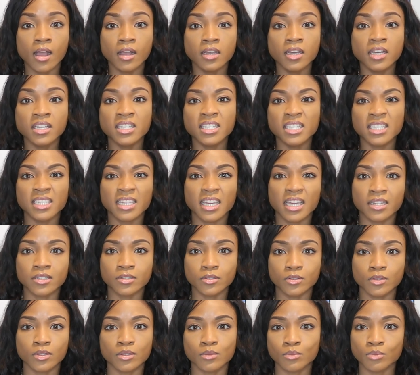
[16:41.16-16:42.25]
cookie
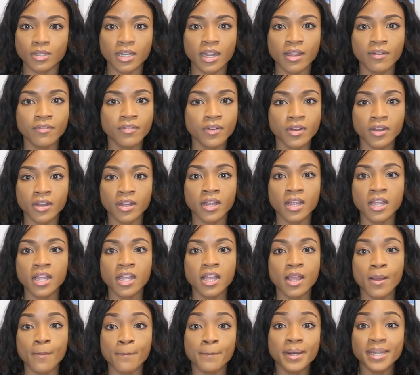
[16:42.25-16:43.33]
candle or whatever,
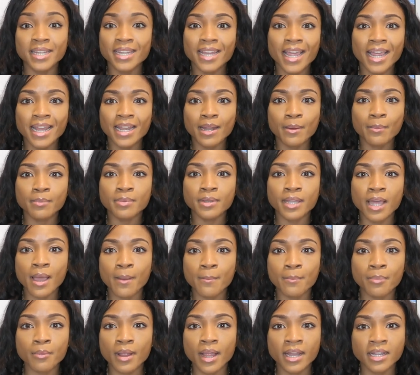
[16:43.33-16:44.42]
banana
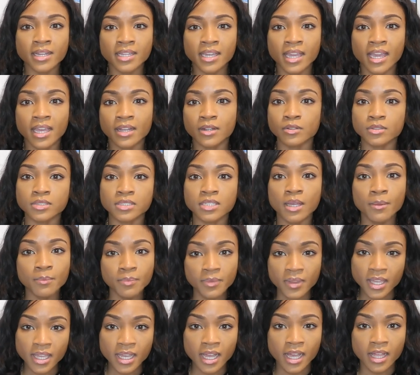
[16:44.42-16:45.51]
nut bread candle,
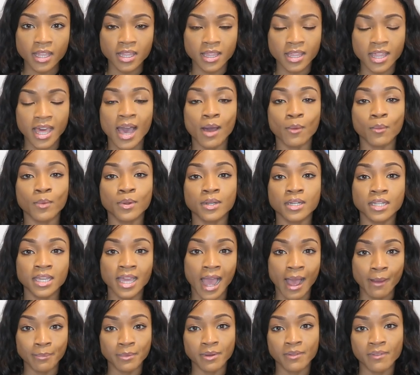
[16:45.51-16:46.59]
something that would
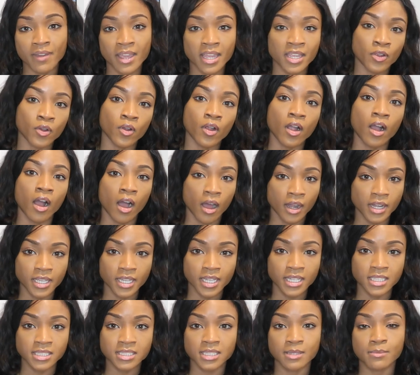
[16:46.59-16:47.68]
captivate your
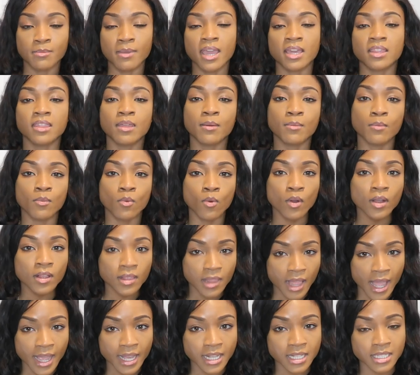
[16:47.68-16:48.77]
audience and make them more
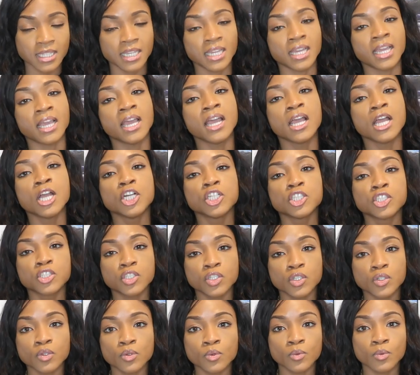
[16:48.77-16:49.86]
likely
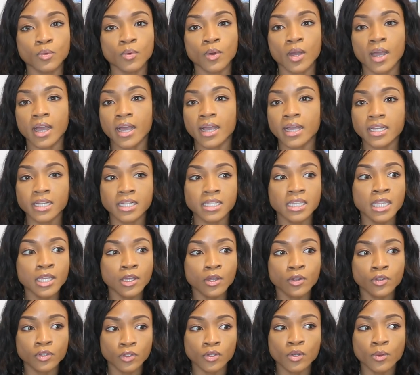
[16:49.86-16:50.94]
to click
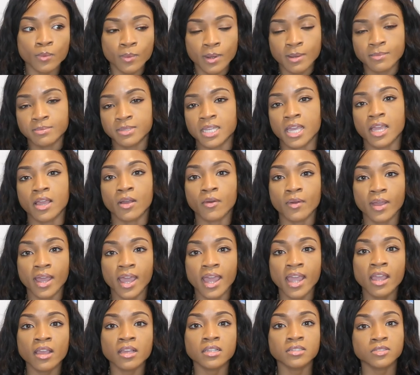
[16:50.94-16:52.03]
on your website,
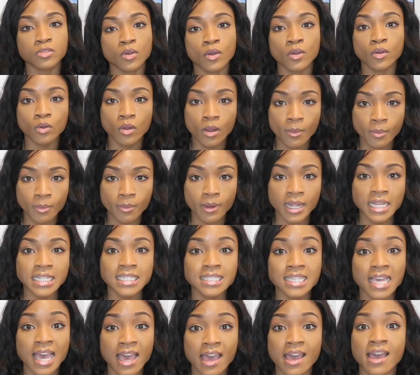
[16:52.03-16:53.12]
okay? So
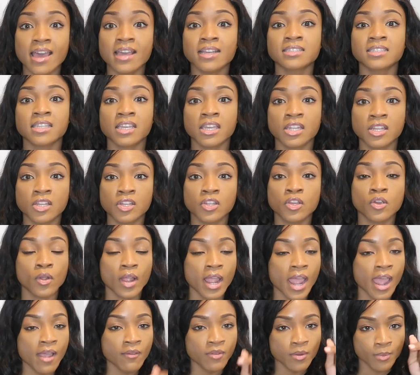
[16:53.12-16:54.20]
incorporate tags in your
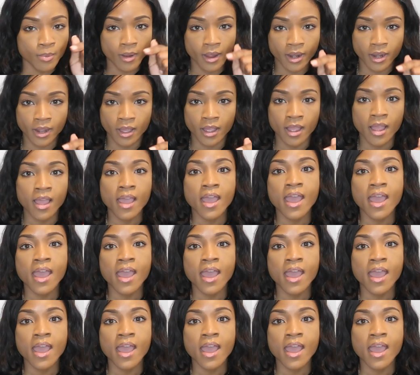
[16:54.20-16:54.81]
every product.